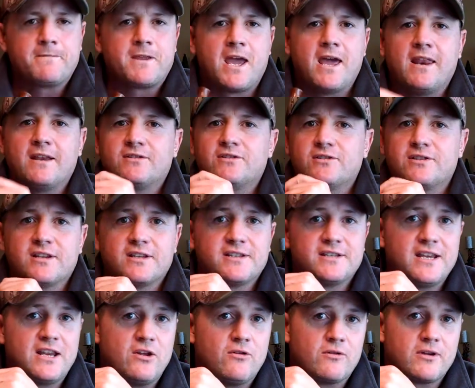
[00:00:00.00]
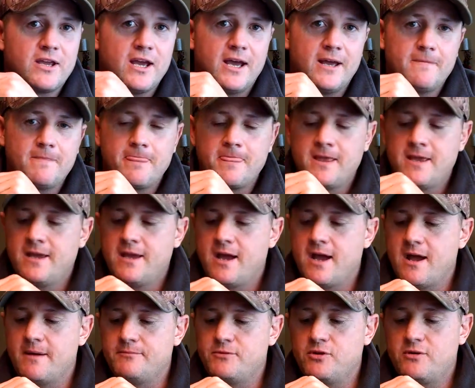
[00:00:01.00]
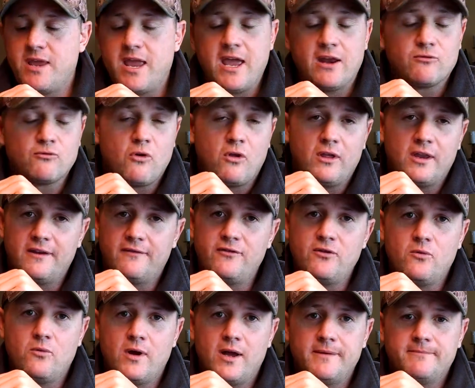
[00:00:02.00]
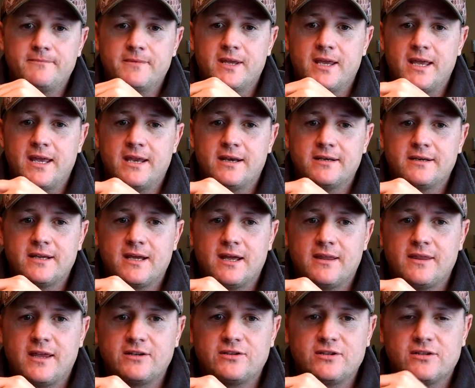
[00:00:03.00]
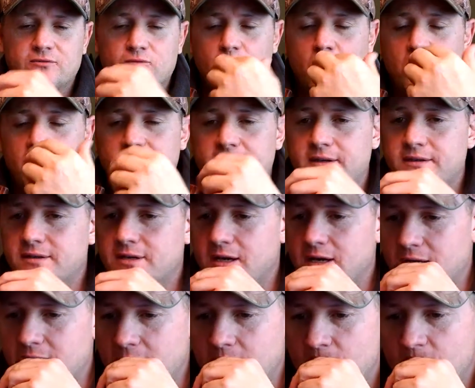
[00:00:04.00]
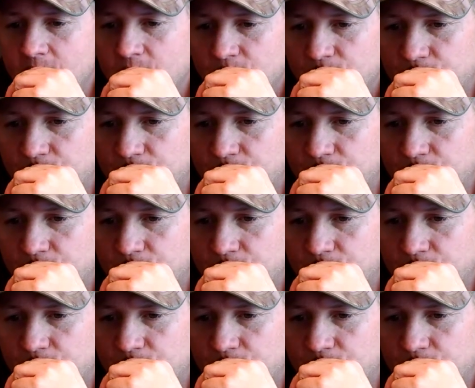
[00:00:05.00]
And it's just a single cut. You can roll it if you want, and that's just rolling the tongue.